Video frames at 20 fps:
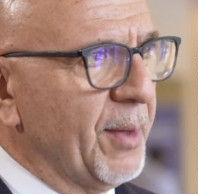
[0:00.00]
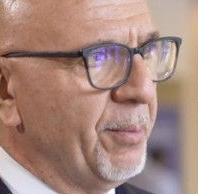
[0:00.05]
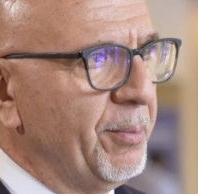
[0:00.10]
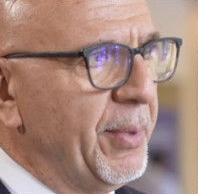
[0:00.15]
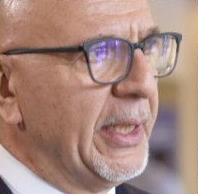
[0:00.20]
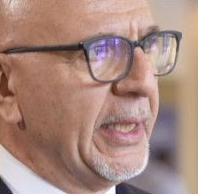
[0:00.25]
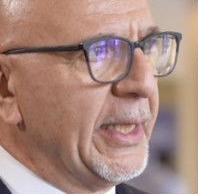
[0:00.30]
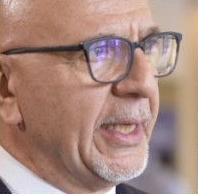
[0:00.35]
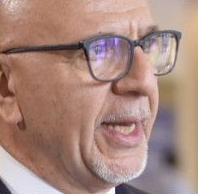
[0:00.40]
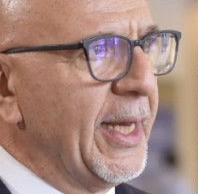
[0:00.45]

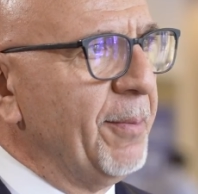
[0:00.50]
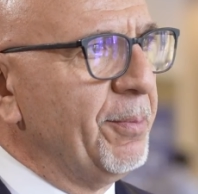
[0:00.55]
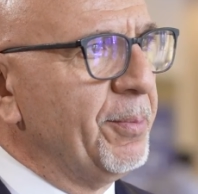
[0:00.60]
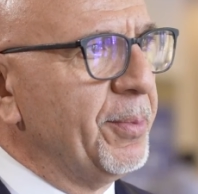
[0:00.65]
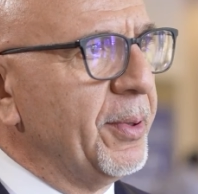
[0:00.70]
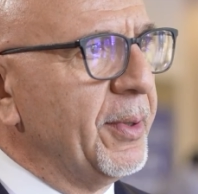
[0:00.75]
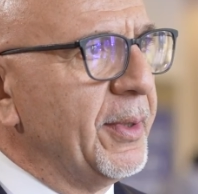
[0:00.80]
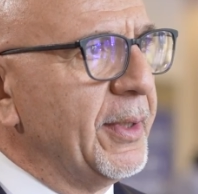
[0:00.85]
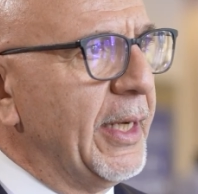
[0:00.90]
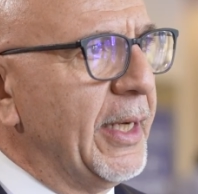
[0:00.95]
building up
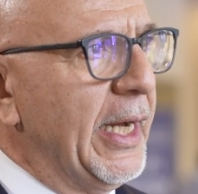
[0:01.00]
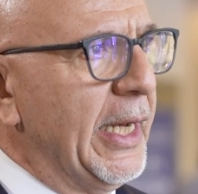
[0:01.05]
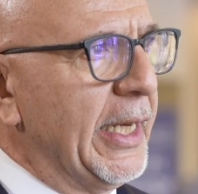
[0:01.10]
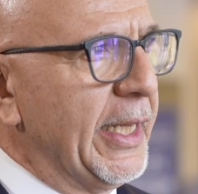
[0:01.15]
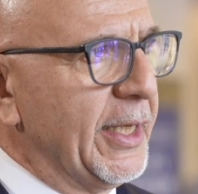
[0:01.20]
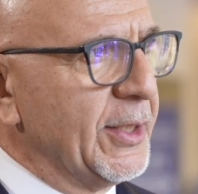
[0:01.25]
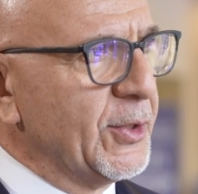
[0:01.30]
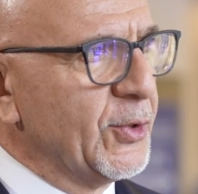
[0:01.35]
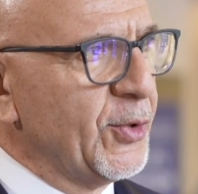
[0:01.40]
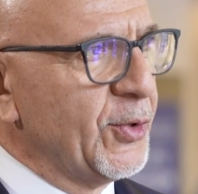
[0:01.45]

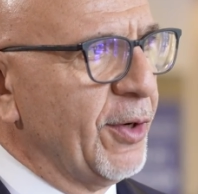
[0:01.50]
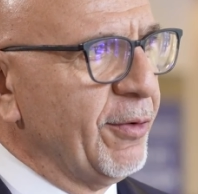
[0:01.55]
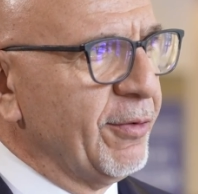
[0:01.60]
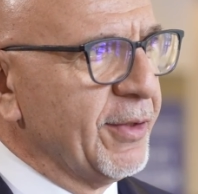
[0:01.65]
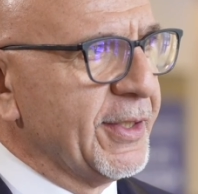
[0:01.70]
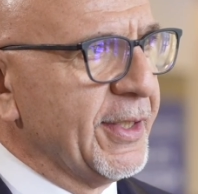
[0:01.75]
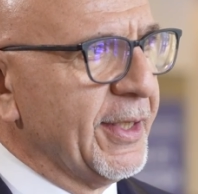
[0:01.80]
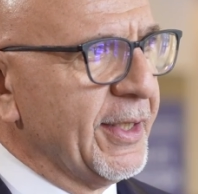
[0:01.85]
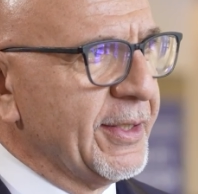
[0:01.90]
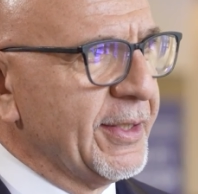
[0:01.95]
Allianz
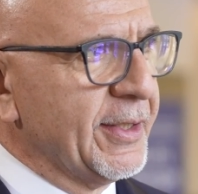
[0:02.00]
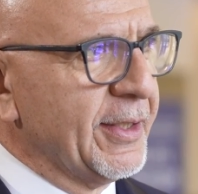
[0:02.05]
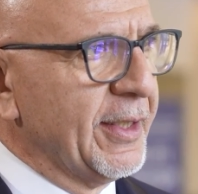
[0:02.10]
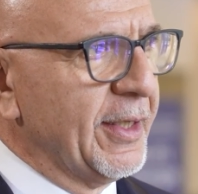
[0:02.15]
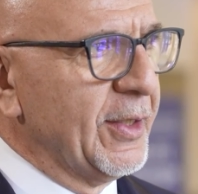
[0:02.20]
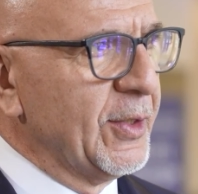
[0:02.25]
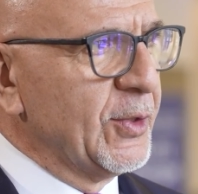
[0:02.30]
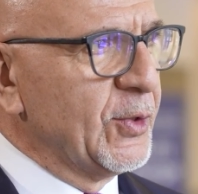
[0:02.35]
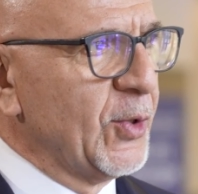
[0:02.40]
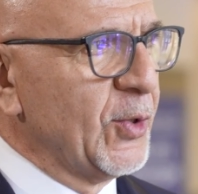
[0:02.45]
Services,
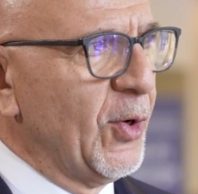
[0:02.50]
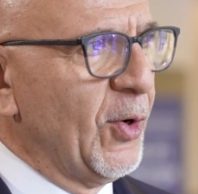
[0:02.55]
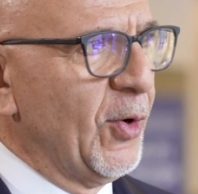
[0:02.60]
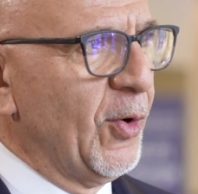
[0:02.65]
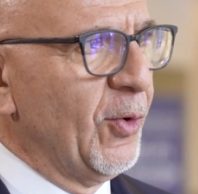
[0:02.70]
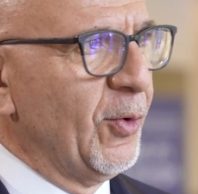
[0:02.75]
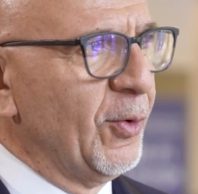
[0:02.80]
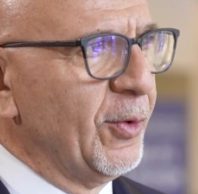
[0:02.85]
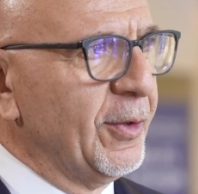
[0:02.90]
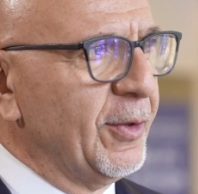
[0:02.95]

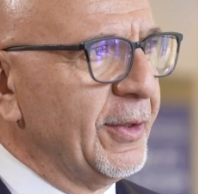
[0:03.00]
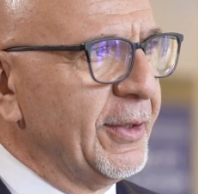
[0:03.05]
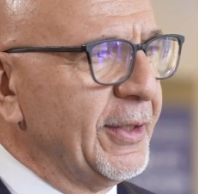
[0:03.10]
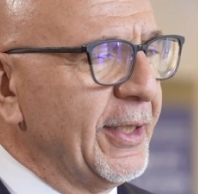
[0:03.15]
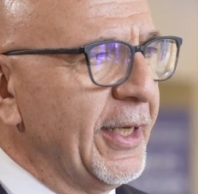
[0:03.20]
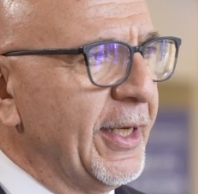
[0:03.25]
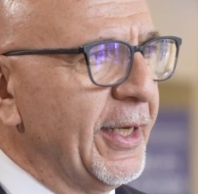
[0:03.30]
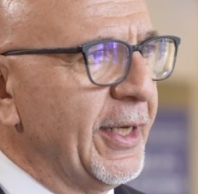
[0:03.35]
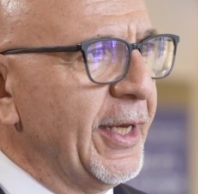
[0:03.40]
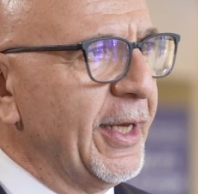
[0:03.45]
so
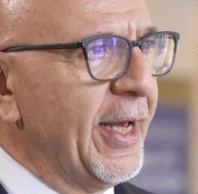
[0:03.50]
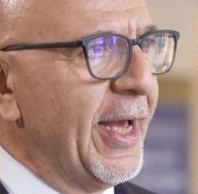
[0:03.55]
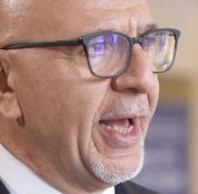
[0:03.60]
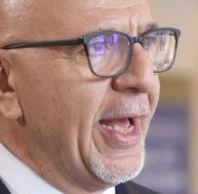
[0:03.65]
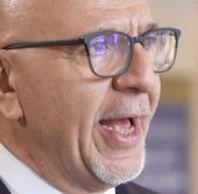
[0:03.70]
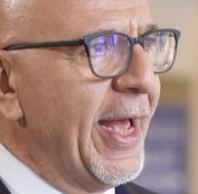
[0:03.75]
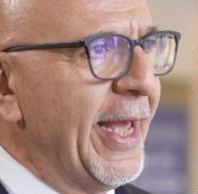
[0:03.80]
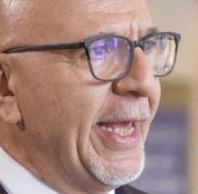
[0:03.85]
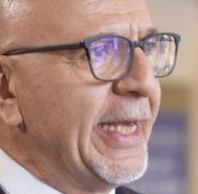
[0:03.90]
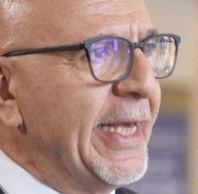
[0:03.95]
the
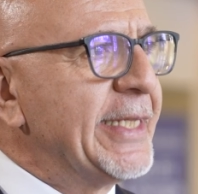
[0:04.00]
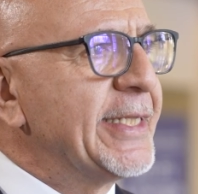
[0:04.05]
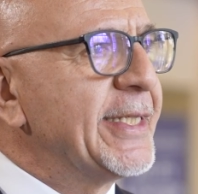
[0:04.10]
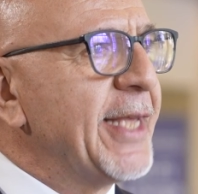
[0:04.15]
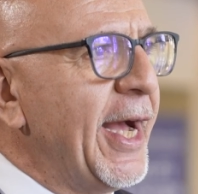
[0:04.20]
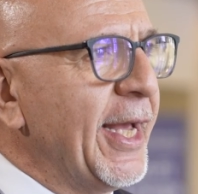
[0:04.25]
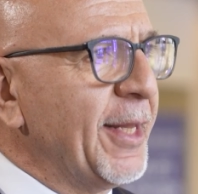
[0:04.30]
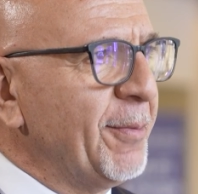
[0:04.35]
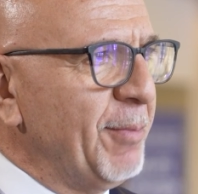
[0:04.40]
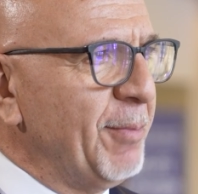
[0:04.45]

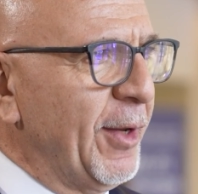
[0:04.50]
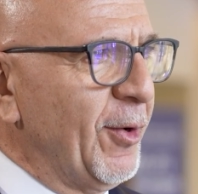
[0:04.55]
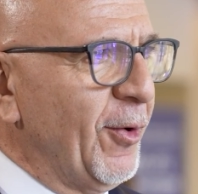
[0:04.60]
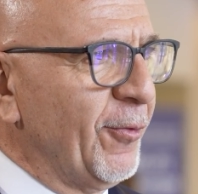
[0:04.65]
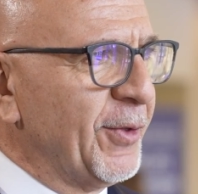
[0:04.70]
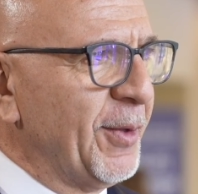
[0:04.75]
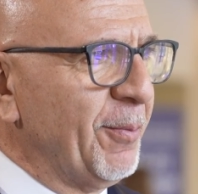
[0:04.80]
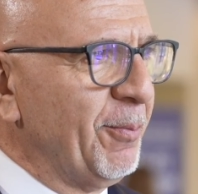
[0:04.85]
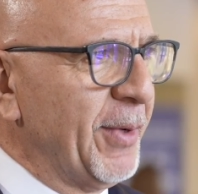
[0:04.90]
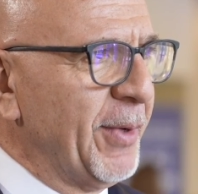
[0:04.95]
excitement of
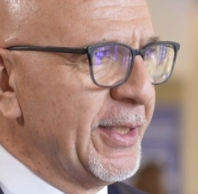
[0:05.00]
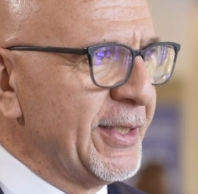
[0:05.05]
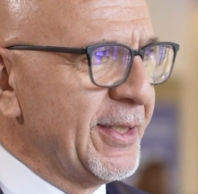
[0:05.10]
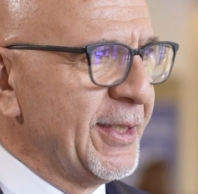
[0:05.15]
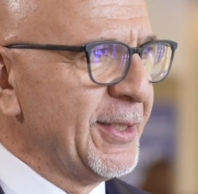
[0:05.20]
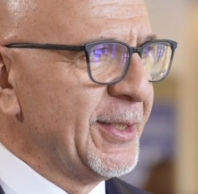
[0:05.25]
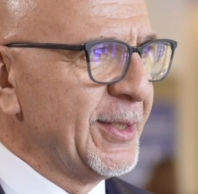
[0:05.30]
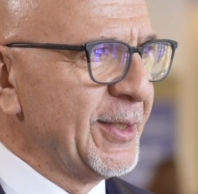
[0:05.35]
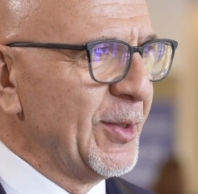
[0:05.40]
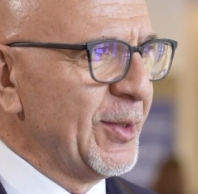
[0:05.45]
the
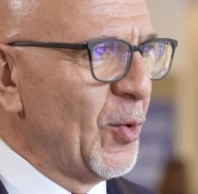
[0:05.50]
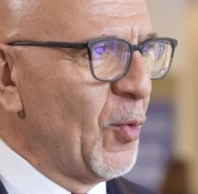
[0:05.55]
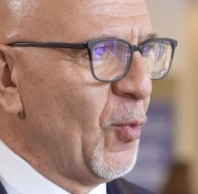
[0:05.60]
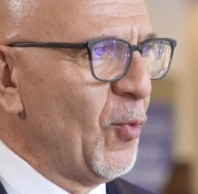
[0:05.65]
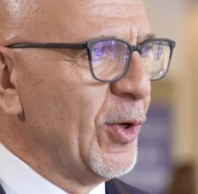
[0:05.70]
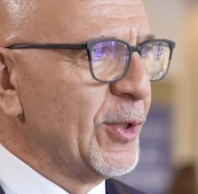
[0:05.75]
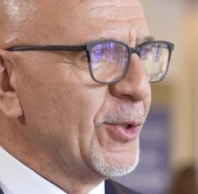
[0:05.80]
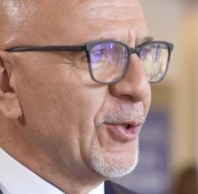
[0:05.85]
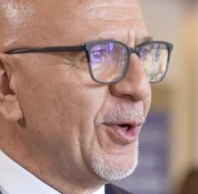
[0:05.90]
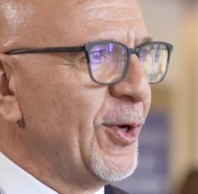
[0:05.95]
business
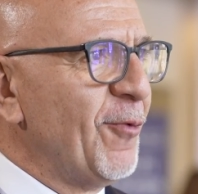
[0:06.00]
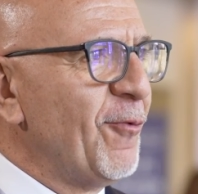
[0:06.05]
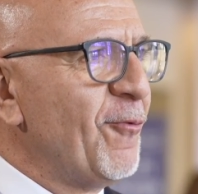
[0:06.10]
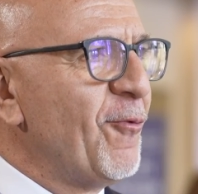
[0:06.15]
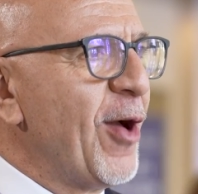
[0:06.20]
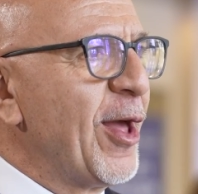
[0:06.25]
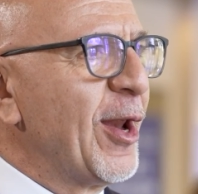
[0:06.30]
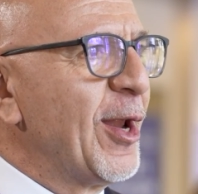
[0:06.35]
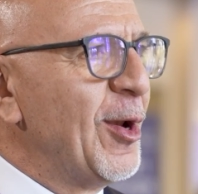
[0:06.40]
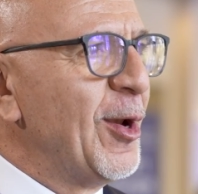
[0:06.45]
was on a
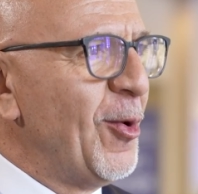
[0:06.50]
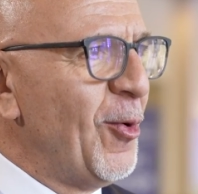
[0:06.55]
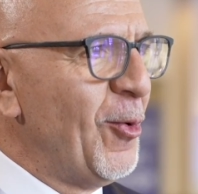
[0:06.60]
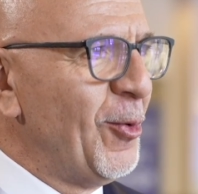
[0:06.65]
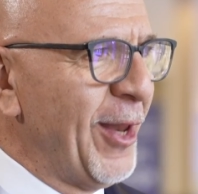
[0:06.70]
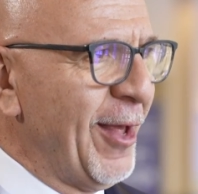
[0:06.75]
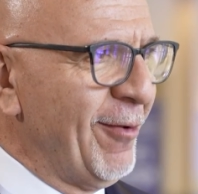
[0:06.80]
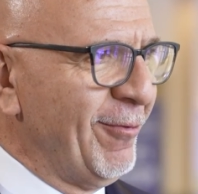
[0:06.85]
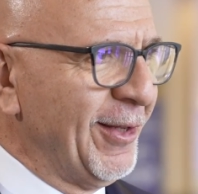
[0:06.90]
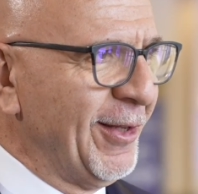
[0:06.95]
very low
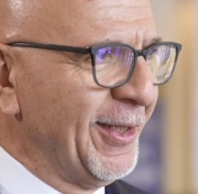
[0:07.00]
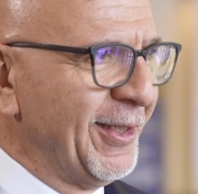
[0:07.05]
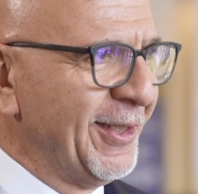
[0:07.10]
level.